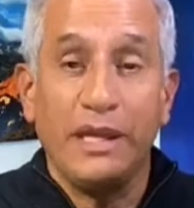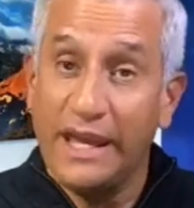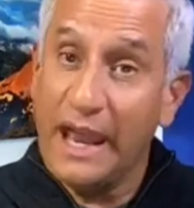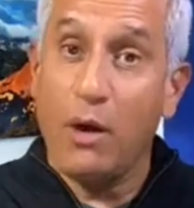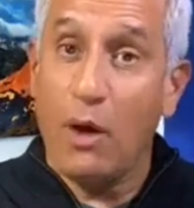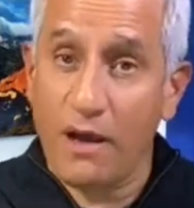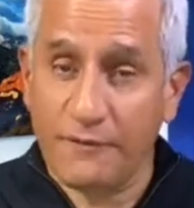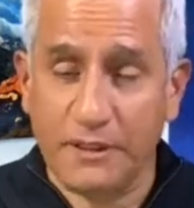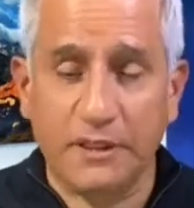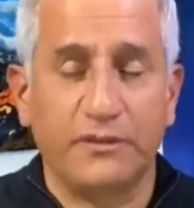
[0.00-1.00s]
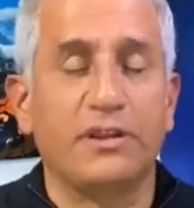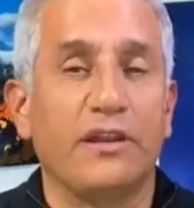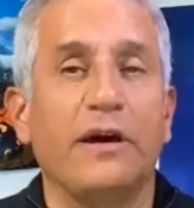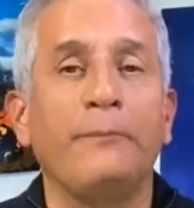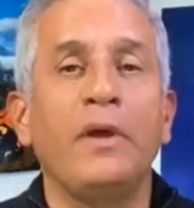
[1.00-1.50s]
and how often to give it to
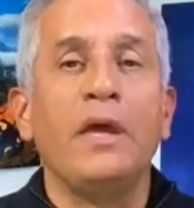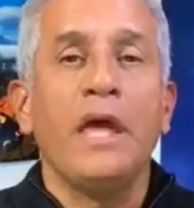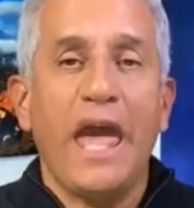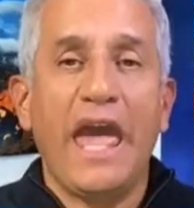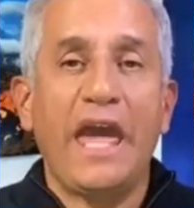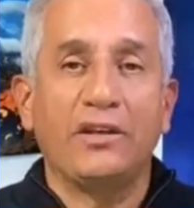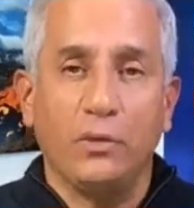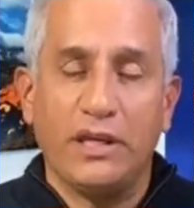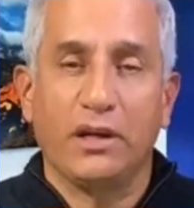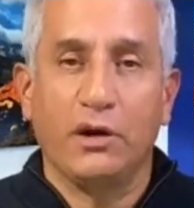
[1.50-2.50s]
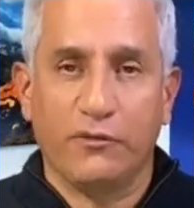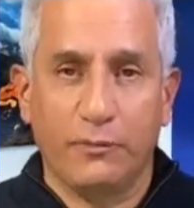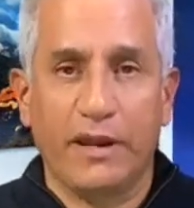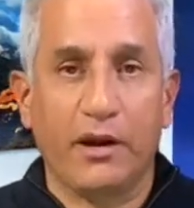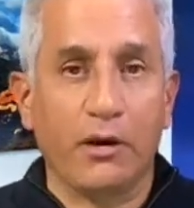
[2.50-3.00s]
them. And we can go
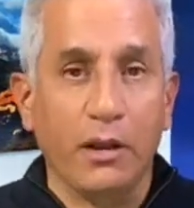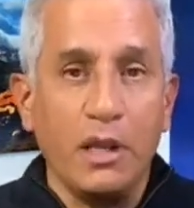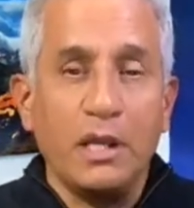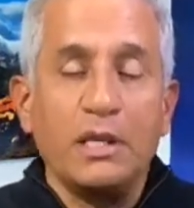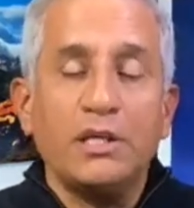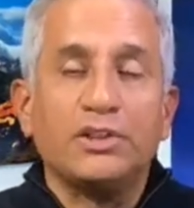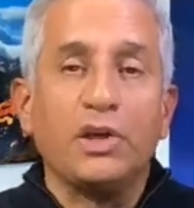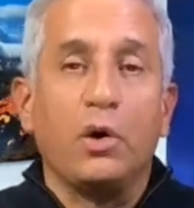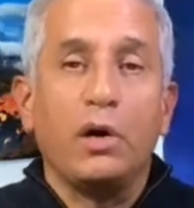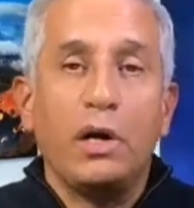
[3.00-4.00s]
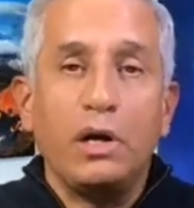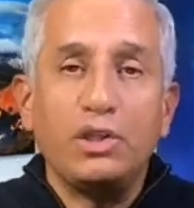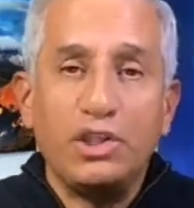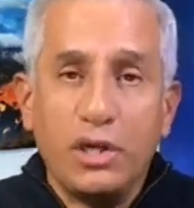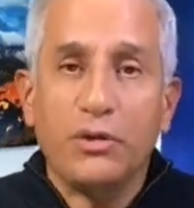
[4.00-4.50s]
from there. So
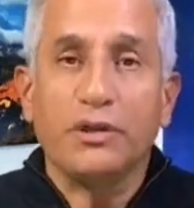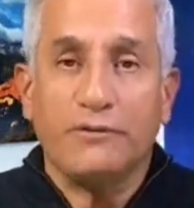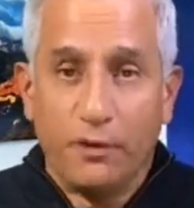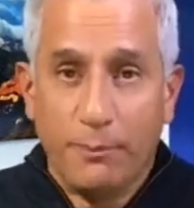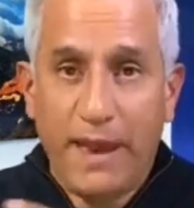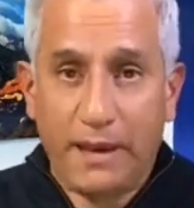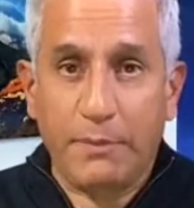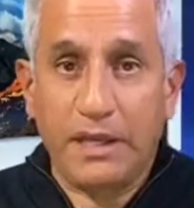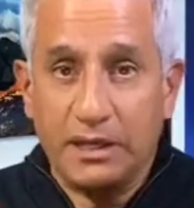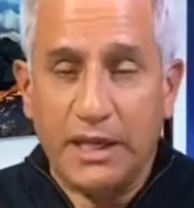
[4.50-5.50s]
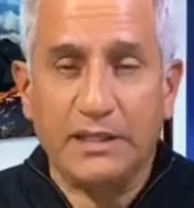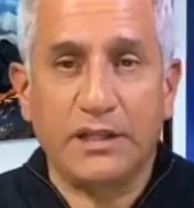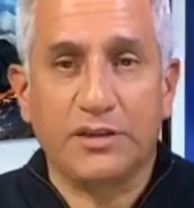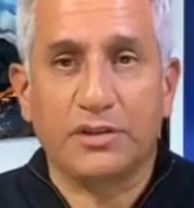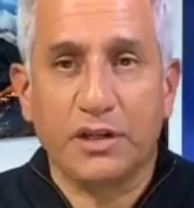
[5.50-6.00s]
during the VRBPAC meeting they had
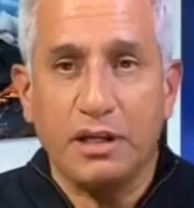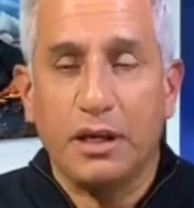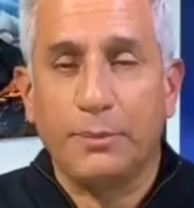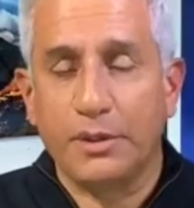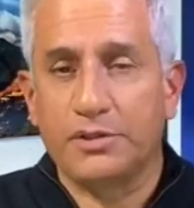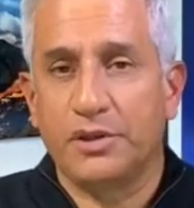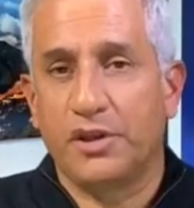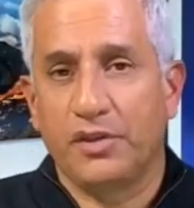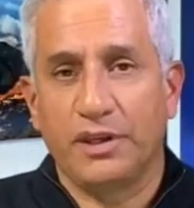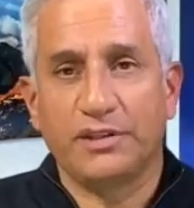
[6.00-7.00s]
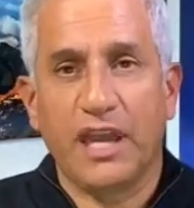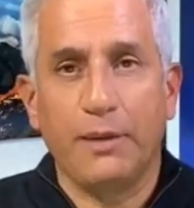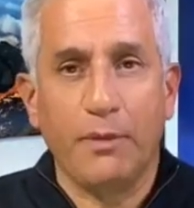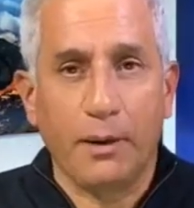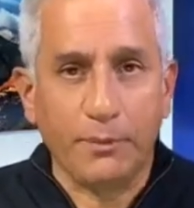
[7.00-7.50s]
yesterday, a couple interesting things
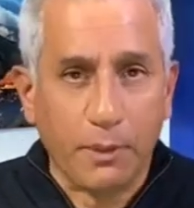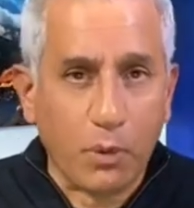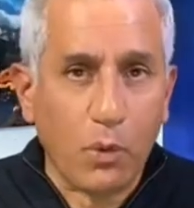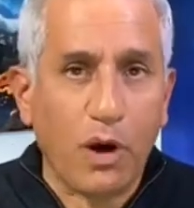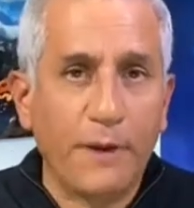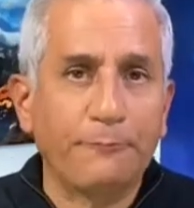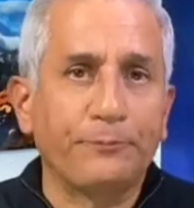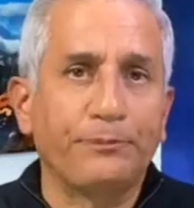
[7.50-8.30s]
came up. Number one,